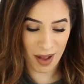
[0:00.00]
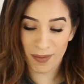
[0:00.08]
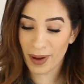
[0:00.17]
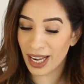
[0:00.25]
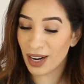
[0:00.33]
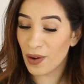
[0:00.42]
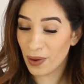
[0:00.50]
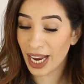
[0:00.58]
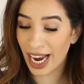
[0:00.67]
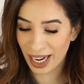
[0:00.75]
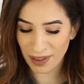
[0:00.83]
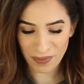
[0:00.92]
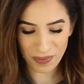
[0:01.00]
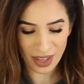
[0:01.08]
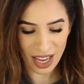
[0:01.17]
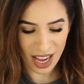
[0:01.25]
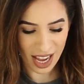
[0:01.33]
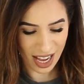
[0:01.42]
But okay,
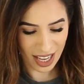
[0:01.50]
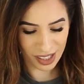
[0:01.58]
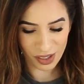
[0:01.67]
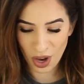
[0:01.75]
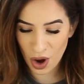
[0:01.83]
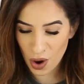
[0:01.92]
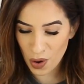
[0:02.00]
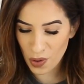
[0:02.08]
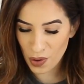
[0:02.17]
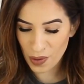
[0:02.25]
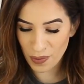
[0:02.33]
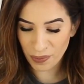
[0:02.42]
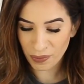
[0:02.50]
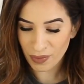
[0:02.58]
so